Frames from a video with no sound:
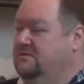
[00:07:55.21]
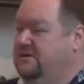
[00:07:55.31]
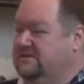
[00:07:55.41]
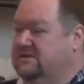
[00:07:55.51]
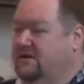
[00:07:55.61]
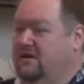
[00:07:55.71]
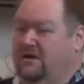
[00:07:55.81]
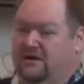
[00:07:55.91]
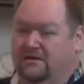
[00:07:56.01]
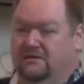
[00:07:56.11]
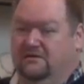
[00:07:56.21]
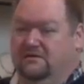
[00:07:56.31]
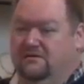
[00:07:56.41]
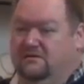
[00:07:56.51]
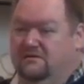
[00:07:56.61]
And that's God,
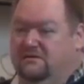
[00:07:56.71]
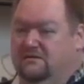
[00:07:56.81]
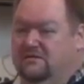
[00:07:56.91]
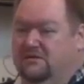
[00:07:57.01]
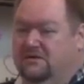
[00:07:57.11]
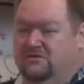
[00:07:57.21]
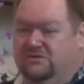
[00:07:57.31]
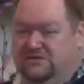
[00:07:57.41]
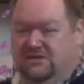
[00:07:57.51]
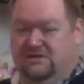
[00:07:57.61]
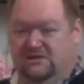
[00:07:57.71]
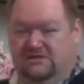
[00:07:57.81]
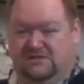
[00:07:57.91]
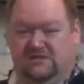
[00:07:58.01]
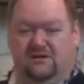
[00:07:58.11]
who sent
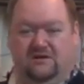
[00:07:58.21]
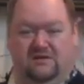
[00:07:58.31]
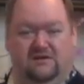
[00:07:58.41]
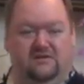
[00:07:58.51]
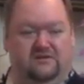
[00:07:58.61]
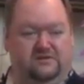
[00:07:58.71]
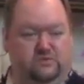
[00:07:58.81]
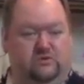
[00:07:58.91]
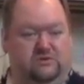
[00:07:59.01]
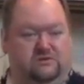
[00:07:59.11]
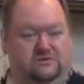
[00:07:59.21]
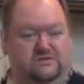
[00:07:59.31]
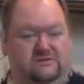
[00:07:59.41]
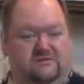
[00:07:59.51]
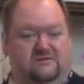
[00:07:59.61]
his son into this
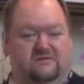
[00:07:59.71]
world.